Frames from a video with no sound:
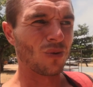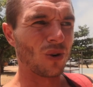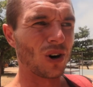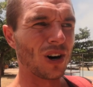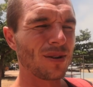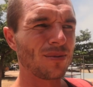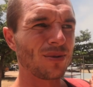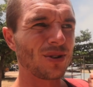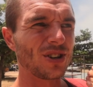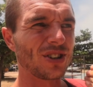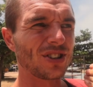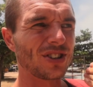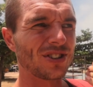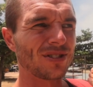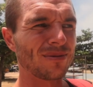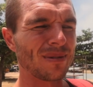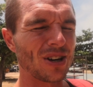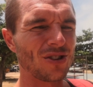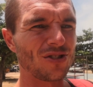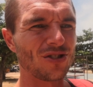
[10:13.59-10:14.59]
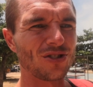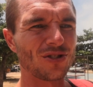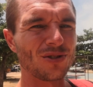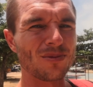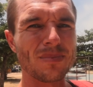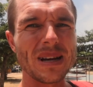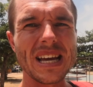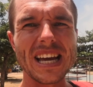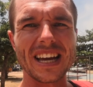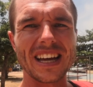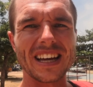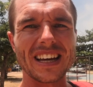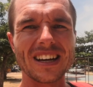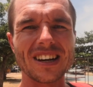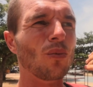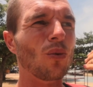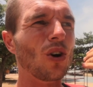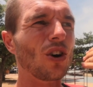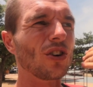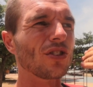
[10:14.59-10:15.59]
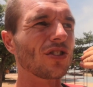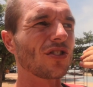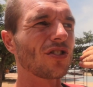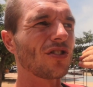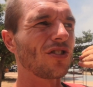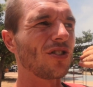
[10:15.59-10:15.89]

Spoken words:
why would an emotional being want